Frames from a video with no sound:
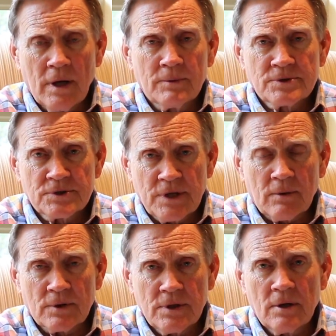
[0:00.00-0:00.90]
I was a
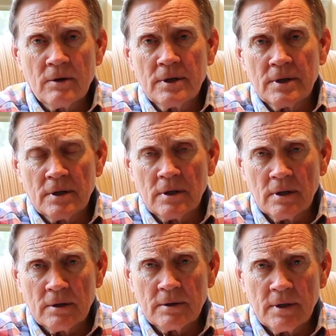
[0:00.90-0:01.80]
secretary
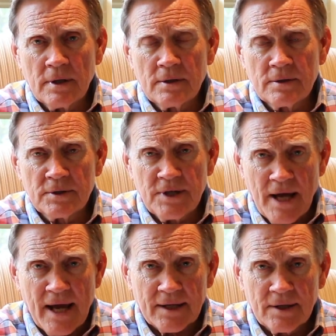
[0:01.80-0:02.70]
in the
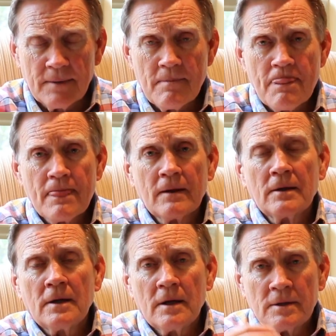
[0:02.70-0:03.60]
diaconate,
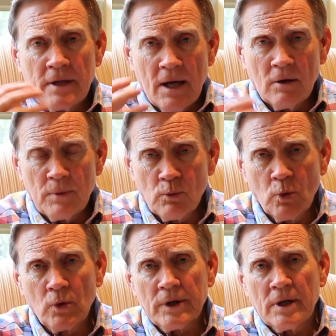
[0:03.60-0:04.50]
and now I'm a
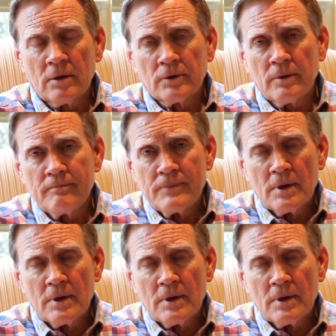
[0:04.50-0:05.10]
ruling elder.